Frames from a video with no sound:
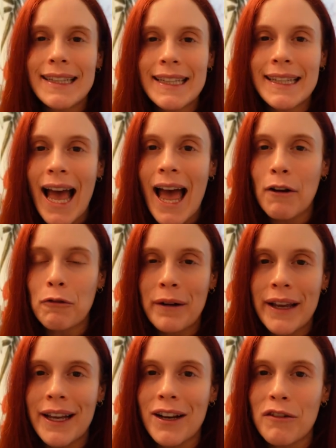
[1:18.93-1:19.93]
to get
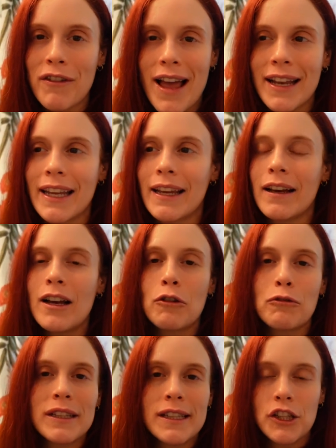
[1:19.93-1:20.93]
rid of any
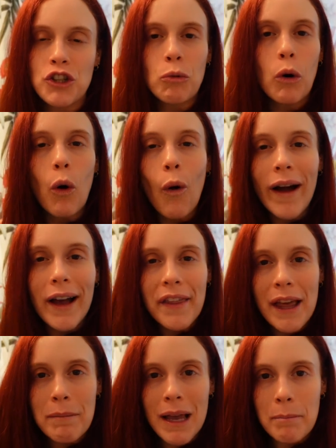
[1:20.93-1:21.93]
residual oil
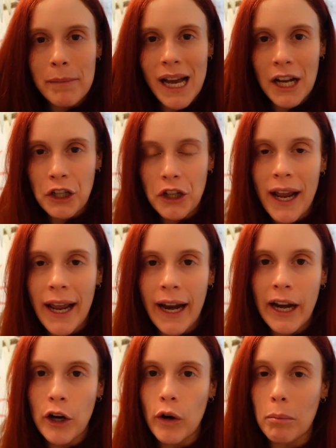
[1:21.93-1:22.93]
that might be on your
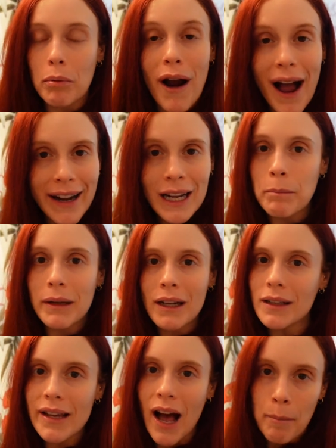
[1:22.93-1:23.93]
hair or product
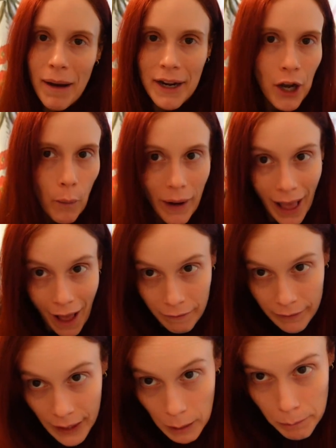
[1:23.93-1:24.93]
buildup. I know I
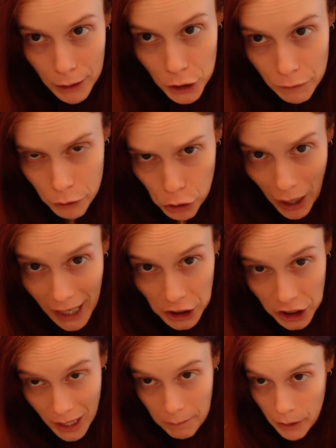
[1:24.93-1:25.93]
have like a bunch of dry
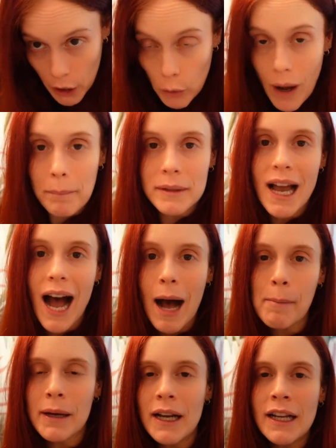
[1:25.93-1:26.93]
shampoo up
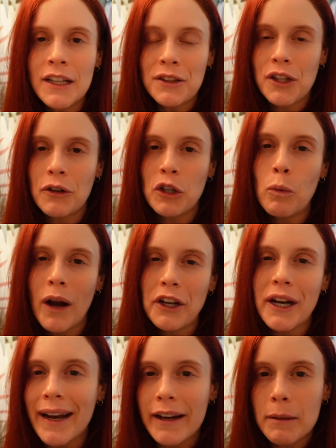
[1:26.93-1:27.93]
top, so you want
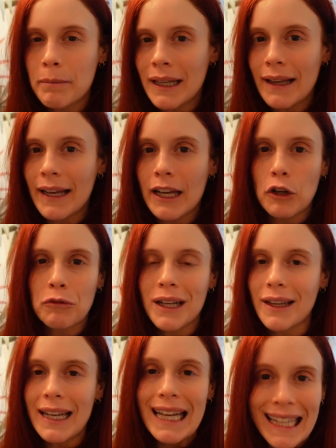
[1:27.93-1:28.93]
your hair to be like in a
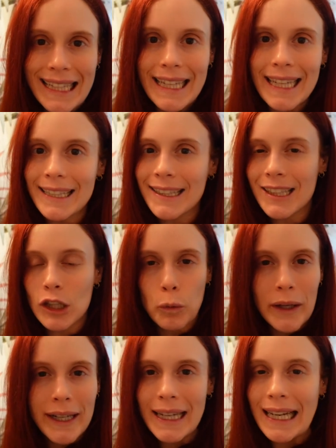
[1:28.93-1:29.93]
really clean,
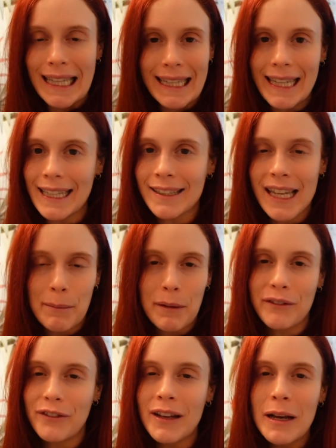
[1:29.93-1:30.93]
squeaky clean type
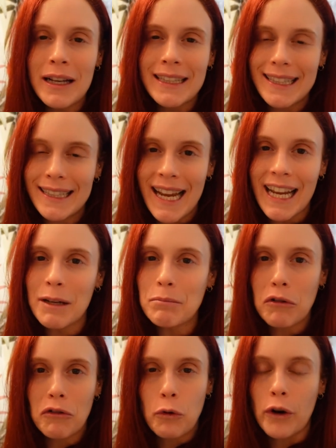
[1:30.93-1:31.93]
of state
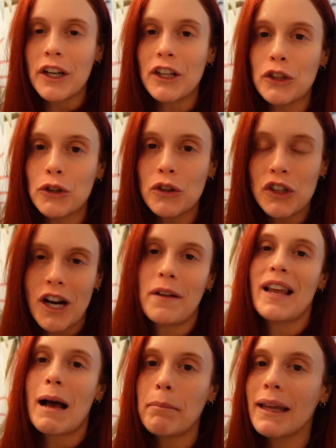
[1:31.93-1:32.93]
before you start
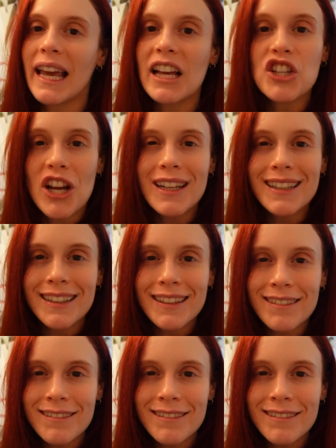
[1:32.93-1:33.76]
the application.